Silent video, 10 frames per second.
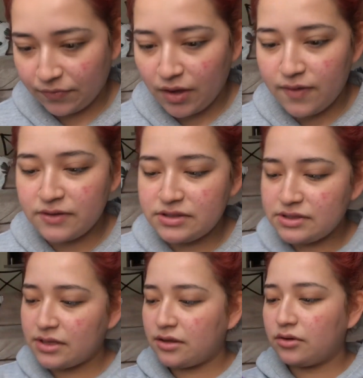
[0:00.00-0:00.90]
And this is
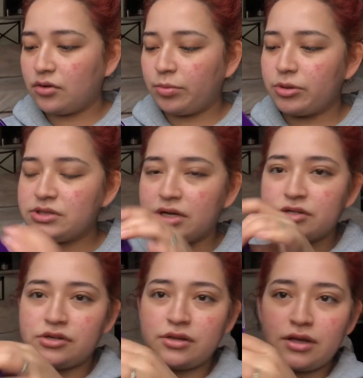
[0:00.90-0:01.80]
like the little
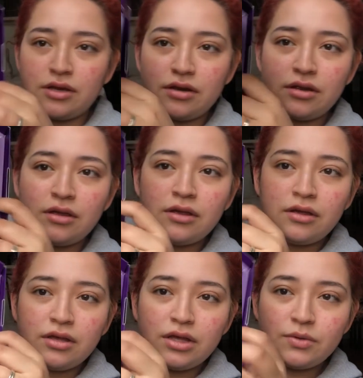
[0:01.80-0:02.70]
protector that
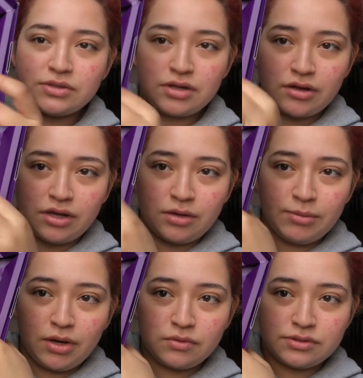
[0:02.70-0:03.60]
he was talking
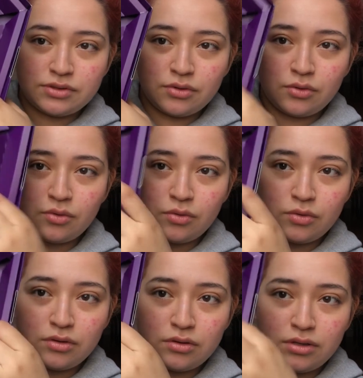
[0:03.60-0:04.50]
about. So
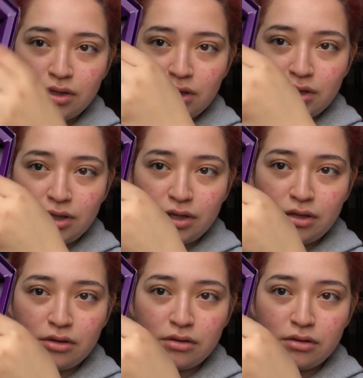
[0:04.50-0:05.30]
it like,